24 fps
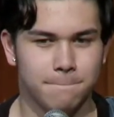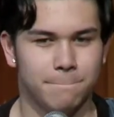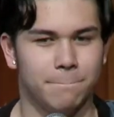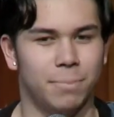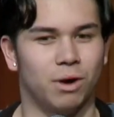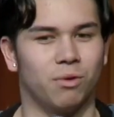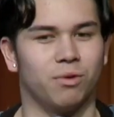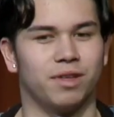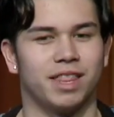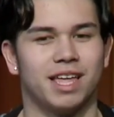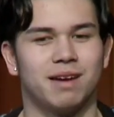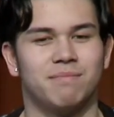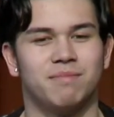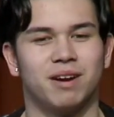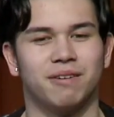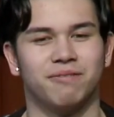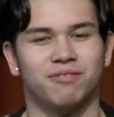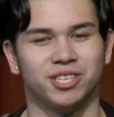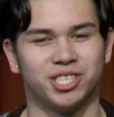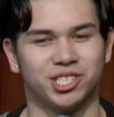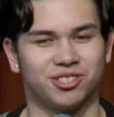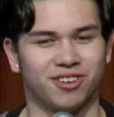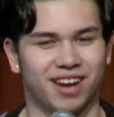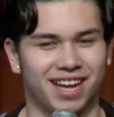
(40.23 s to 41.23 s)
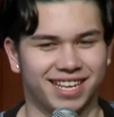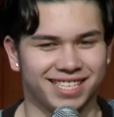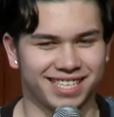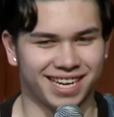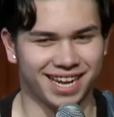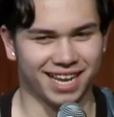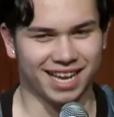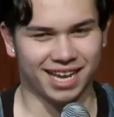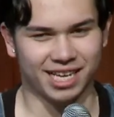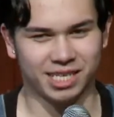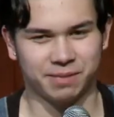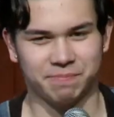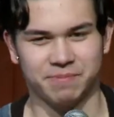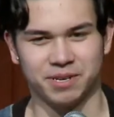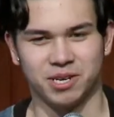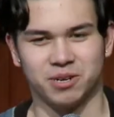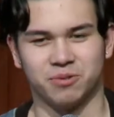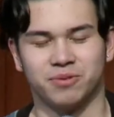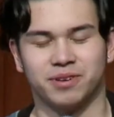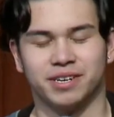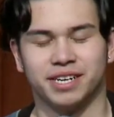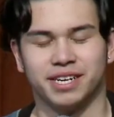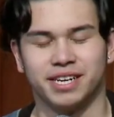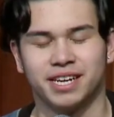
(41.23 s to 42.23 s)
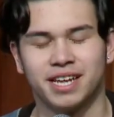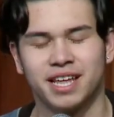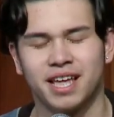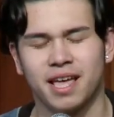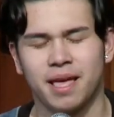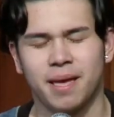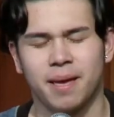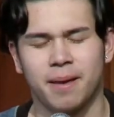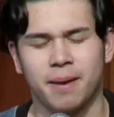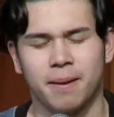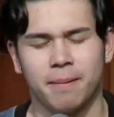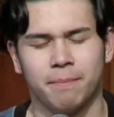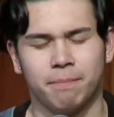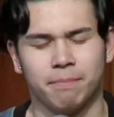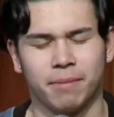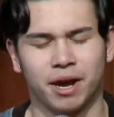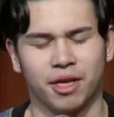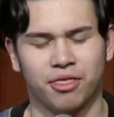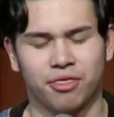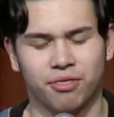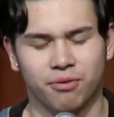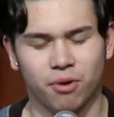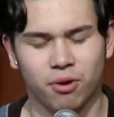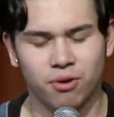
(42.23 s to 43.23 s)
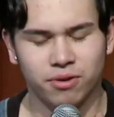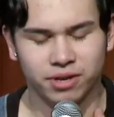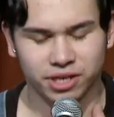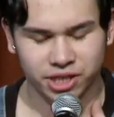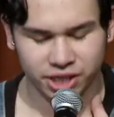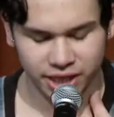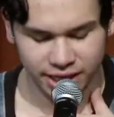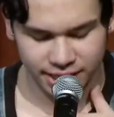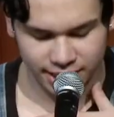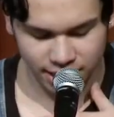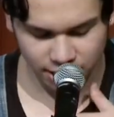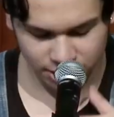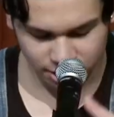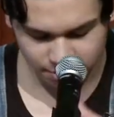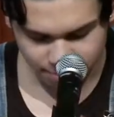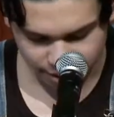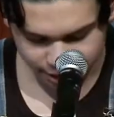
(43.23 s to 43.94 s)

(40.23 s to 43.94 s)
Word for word: But with that, my voice drowns and I can't speak a word. My throat is chained down to